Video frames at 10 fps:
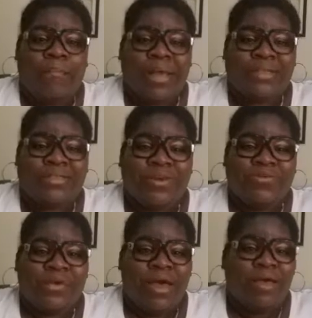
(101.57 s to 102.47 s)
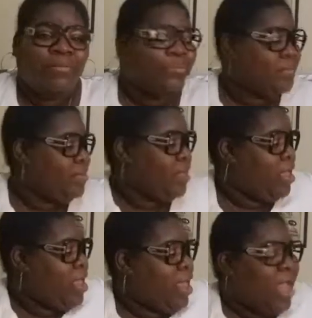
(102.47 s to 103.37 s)
my sofa.
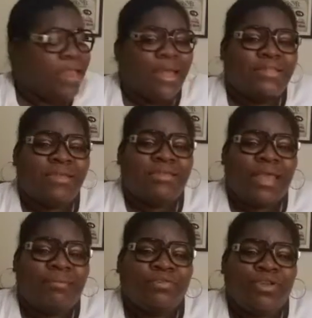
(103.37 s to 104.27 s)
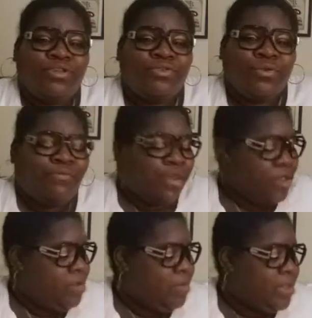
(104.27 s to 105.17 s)
And I did say I was going to do a
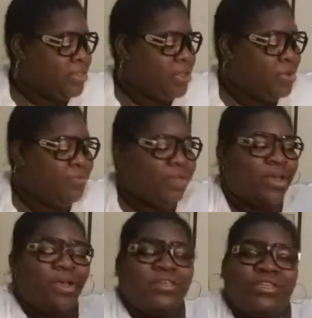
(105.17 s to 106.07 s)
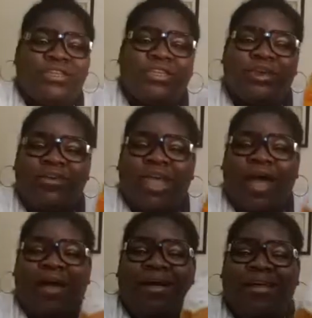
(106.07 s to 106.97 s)
video on my sofa just to show
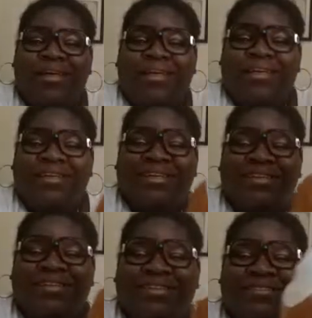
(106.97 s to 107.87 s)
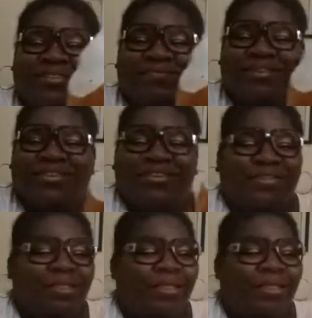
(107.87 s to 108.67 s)
y'all some of the little